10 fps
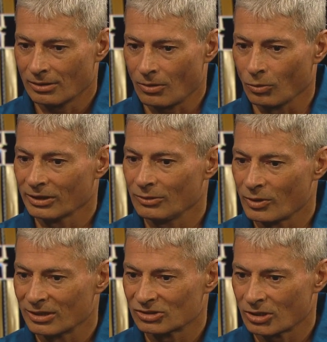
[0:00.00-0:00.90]
only
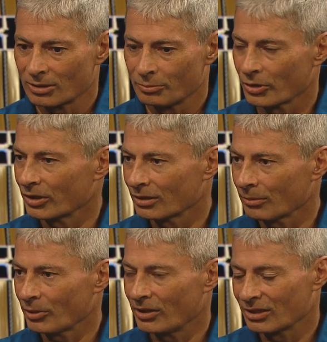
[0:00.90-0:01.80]
when it started burning
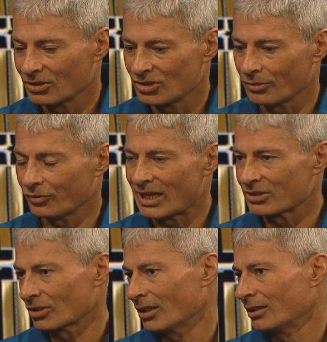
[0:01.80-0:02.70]
up and then you could see the
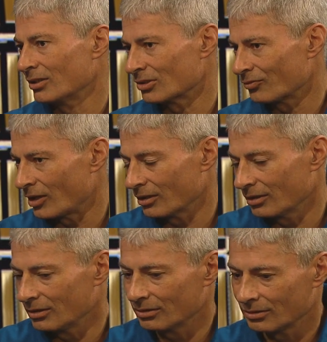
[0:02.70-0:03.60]
flash of light as it
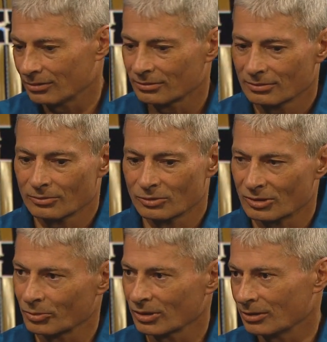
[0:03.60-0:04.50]
finally uh, was
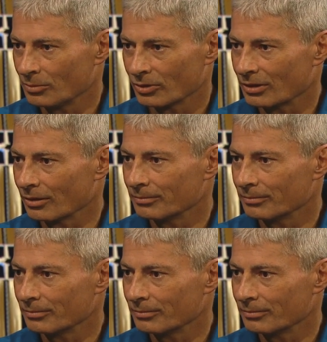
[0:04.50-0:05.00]
completely burned up.